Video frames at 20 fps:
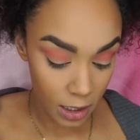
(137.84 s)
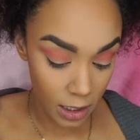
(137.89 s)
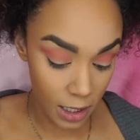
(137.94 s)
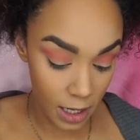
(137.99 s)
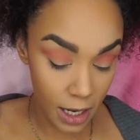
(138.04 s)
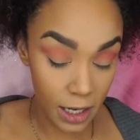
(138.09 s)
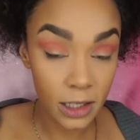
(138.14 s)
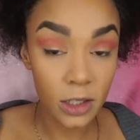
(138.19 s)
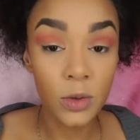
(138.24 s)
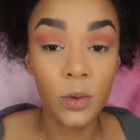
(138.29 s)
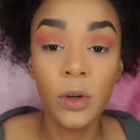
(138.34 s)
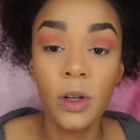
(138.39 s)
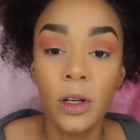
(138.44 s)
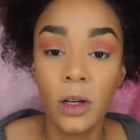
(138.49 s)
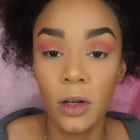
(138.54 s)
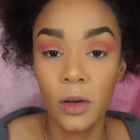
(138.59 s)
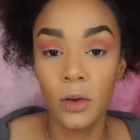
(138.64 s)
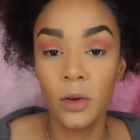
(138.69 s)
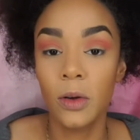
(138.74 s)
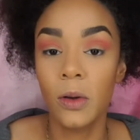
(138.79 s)
Next, we're
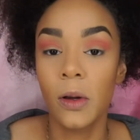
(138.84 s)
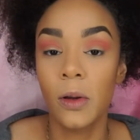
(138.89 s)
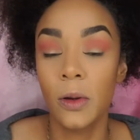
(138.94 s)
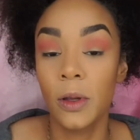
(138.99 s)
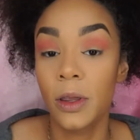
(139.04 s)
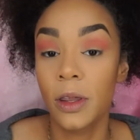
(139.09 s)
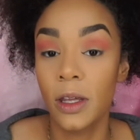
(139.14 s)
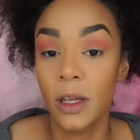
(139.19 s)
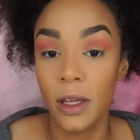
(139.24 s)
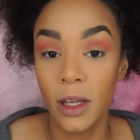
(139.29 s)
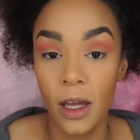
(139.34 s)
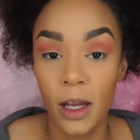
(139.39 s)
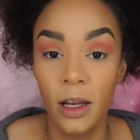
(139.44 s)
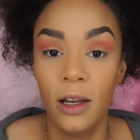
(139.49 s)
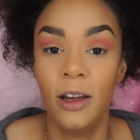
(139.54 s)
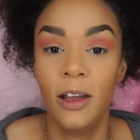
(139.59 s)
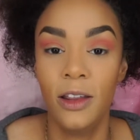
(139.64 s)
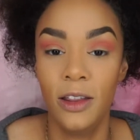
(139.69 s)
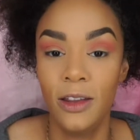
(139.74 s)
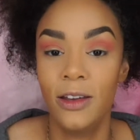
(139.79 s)
going to go in with yet
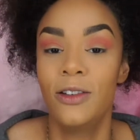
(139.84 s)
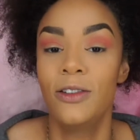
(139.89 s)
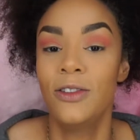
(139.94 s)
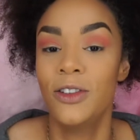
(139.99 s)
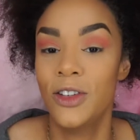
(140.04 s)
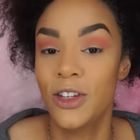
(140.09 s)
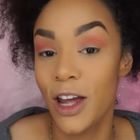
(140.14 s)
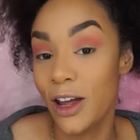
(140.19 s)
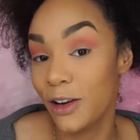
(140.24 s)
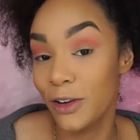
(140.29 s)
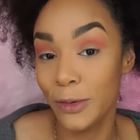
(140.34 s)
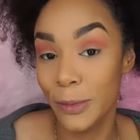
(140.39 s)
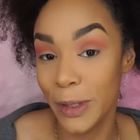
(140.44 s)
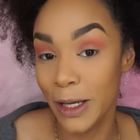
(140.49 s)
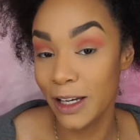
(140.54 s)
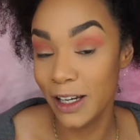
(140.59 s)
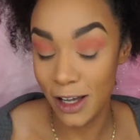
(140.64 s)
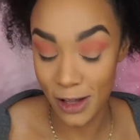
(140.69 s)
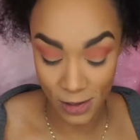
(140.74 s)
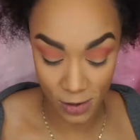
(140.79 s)
another shadow
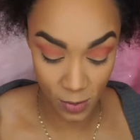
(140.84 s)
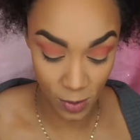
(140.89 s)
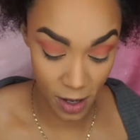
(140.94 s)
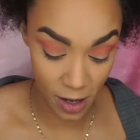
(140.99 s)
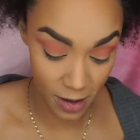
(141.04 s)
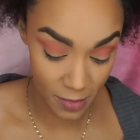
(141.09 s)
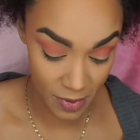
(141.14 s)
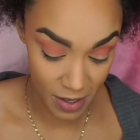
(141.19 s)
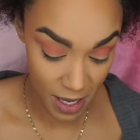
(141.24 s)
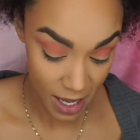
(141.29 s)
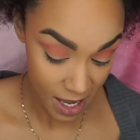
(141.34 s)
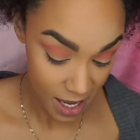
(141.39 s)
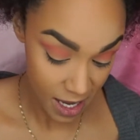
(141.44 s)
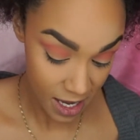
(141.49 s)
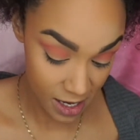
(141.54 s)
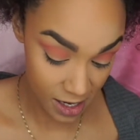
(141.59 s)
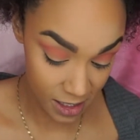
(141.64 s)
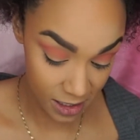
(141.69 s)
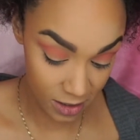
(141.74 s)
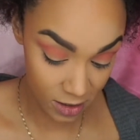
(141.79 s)
by Colourpop,
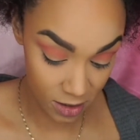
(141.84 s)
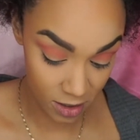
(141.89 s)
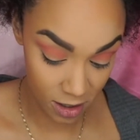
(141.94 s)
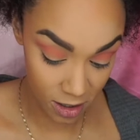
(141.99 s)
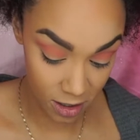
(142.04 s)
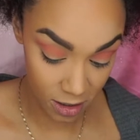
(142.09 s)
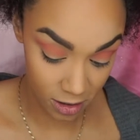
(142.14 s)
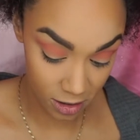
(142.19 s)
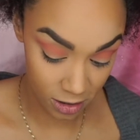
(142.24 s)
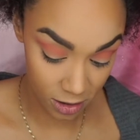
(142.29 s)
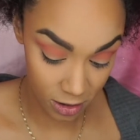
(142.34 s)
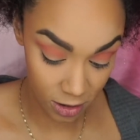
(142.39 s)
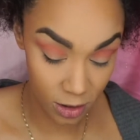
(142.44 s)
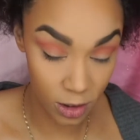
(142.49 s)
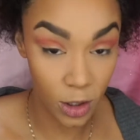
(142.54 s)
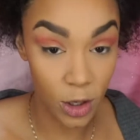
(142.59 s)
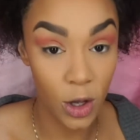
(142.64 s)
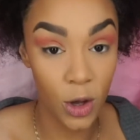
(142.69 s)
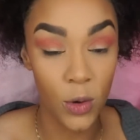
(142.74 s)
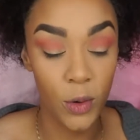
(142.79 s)
and it's called
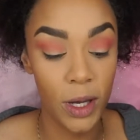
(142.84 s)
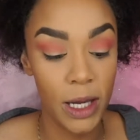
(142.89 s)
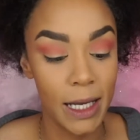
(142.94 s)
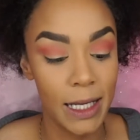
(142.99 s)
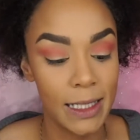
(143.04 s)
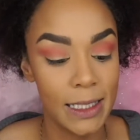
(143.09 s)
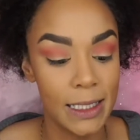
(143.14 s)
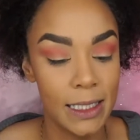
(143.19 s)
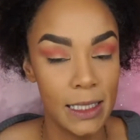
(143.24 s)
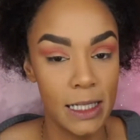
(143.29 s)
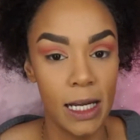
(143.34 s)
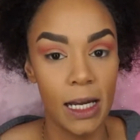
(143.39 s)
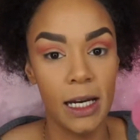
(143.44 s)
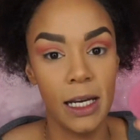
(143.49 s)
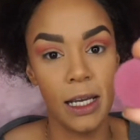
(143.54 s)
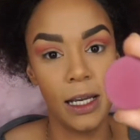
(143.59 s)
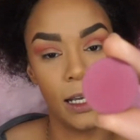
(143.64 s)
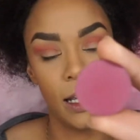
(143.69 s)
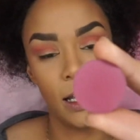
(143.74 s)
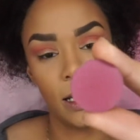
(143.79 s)
Going
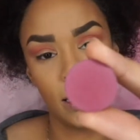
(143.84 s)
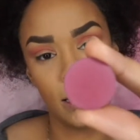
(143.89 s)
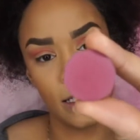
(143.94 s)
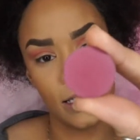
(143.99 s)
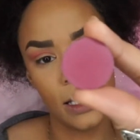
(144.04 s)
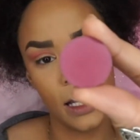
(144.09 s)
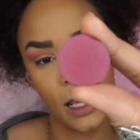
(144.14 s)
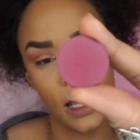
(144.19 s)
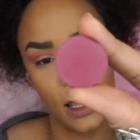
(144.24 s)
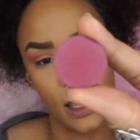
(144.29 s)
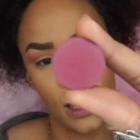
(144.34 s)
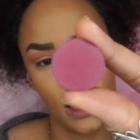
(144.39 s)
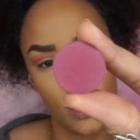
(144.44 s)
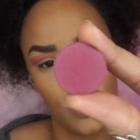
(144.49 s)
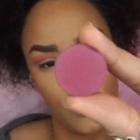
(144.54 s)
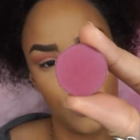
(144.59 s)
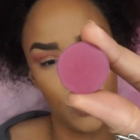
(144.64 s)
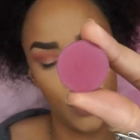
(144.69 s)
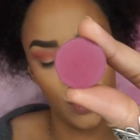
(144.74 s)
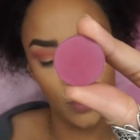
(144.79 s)
Steady, and it's like a
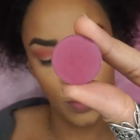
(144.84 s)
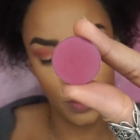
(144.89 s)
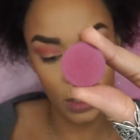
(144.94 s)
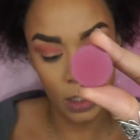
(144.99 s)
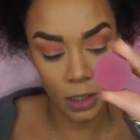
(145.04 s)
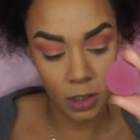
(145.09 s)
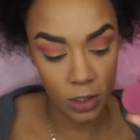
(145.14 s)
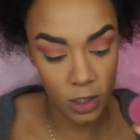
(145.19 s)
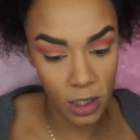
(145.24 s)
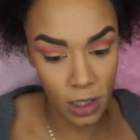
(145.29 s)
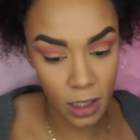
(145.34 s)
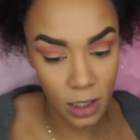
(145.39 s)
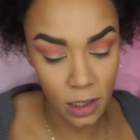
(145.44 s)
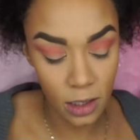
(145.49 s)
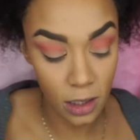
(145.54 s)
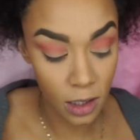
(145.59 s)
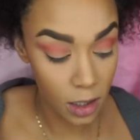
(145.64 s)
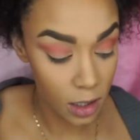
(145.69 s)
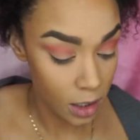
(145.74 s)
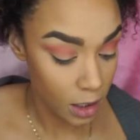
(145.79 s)
purpley shade,
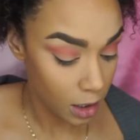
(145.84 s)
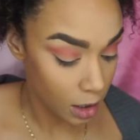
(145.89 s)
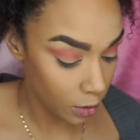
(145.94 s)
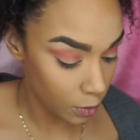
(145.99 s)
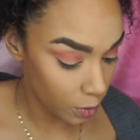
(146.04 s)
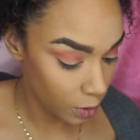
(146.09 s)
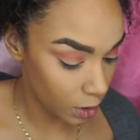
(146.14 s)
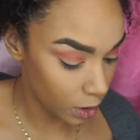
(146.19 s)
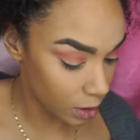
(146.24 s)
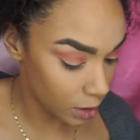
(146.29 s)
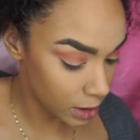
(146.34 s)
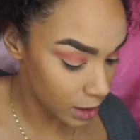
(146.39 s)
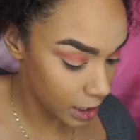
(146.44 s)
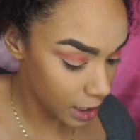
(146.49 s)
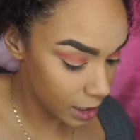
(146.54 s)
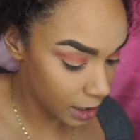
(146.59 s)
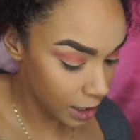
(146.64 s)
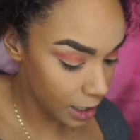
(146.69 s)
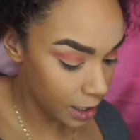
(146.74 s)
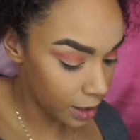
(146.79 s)
and we're going to
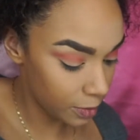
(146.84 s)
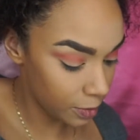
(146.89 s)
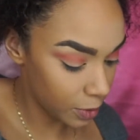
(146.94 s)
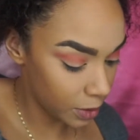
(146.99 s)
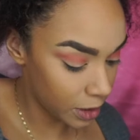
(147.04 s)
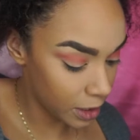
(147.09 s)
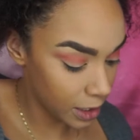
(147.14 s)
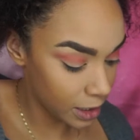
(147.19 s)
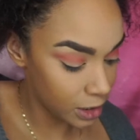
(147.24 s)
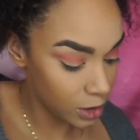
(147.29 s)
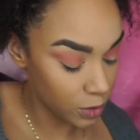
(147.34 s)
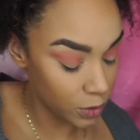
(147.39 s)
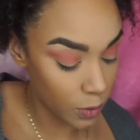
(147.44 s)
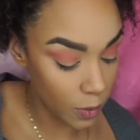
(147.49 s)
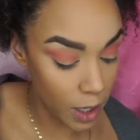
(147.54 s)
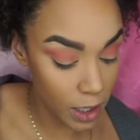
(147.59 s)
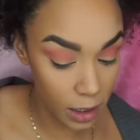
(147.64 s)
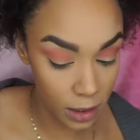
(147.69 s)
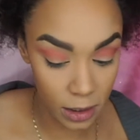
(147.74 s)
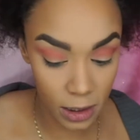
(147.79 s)
take that and put that
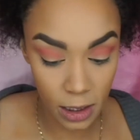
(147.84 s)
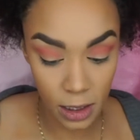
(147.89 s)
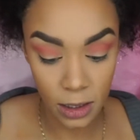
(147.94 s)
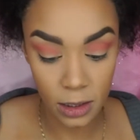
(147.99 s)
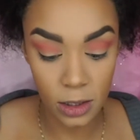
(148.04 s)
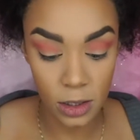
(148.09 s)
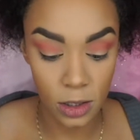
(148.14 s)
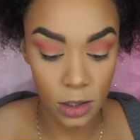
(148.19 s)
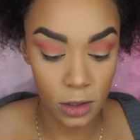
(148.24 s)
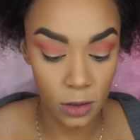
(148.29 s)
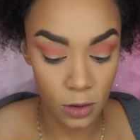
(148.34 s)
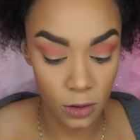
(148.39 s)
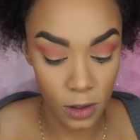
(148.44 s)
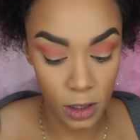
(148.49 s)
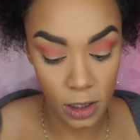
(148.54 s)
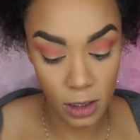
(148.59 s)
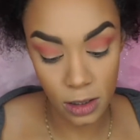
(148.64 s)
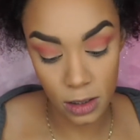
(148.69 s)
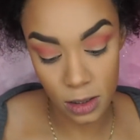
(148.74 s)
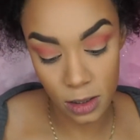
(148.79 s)
directly into the
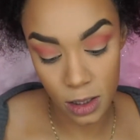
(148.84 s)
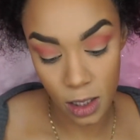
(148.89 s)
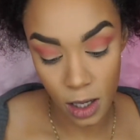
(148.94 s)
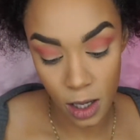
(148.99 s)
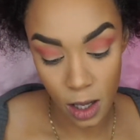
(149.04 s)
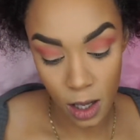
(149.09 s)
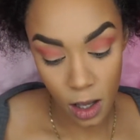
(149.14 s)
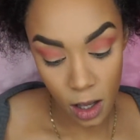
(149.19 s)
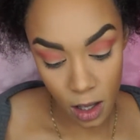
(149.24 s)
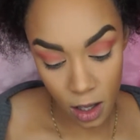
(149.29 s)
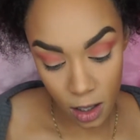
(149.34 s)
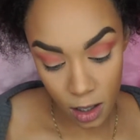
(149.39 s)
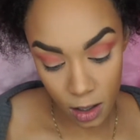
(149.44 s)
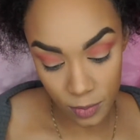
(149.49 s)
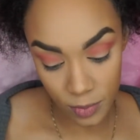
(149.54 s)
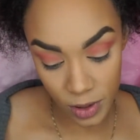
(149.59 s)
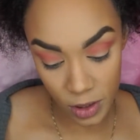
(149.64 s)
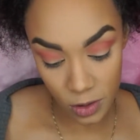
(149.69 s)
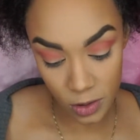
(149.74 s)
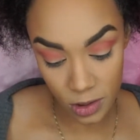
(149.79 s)
crease
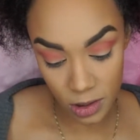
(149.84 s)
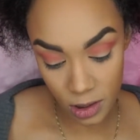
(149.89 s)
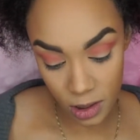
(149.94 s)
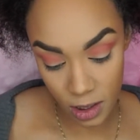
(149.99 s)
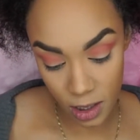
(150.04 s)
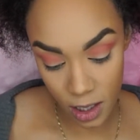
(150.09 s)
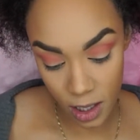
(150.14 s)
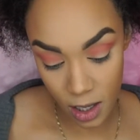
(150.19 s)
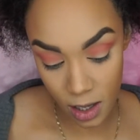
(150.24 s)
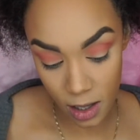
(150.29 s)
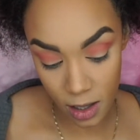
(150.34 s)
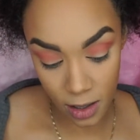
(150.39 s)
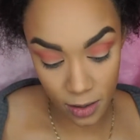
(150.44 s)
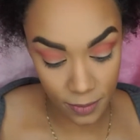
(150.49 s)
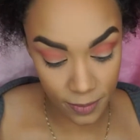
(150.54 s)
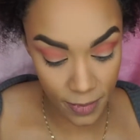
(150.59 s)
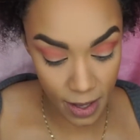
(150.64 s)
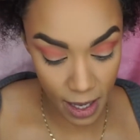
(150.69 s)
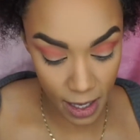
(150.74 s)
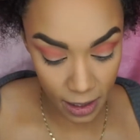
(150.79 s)
using a
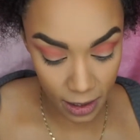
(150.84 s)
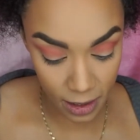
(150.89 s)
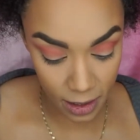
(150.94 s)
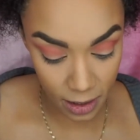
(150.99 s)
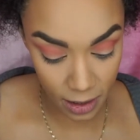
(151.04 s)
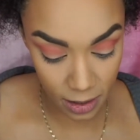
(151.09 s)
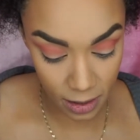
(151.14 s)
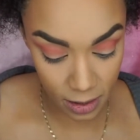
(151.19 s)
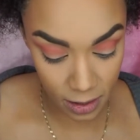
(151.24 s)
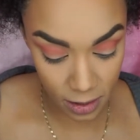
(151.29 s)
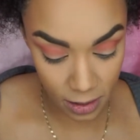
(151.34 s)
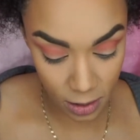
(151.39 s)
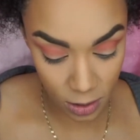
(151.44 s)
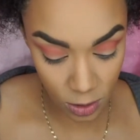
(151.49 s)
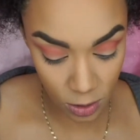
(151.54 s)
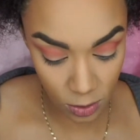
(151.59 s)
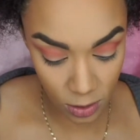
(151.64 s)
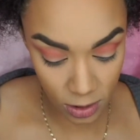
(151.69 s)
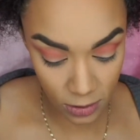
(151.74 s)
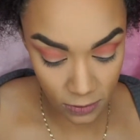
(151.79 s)
MAC
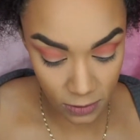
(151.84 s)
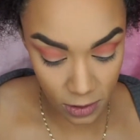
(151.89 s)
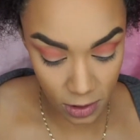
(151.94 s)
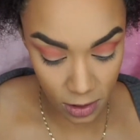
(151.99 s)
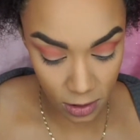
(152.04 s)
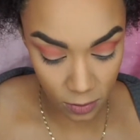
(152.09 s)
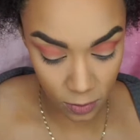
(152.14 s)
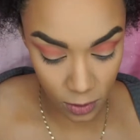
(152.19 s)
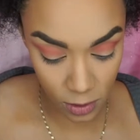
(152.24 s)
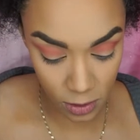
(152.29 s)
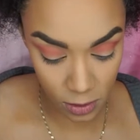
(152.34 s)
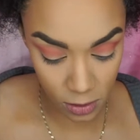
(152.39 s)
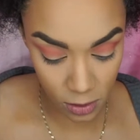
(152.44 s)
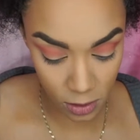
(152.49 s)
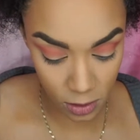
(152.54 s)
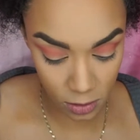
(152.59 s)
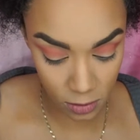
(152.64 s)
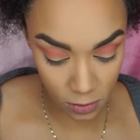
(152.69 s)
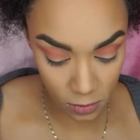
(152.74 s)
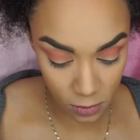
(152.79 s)
217
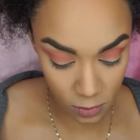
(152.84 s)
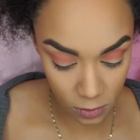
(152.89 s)
brush.